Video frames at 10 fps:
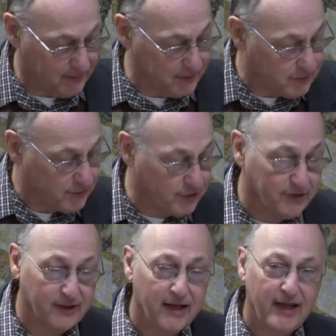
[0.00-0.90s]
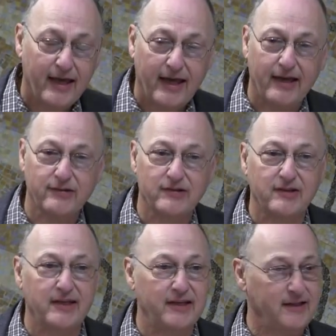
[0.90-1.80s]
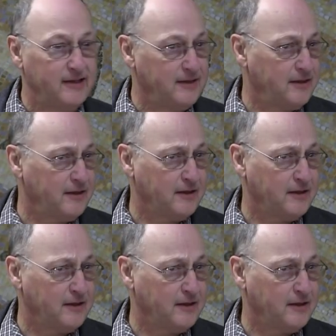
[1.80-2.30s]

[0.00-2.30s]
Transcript: literature as the